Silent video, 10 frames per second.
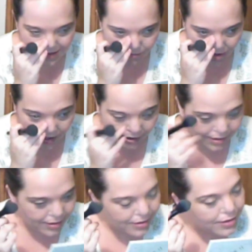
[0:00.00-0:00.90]
yes, I mean,
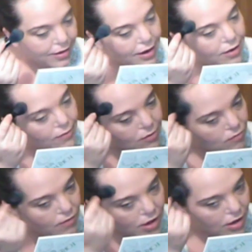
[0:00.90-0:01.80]
I know
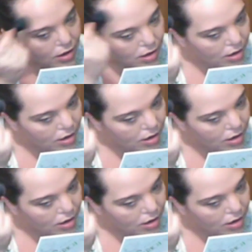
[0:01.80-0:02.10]
goofy.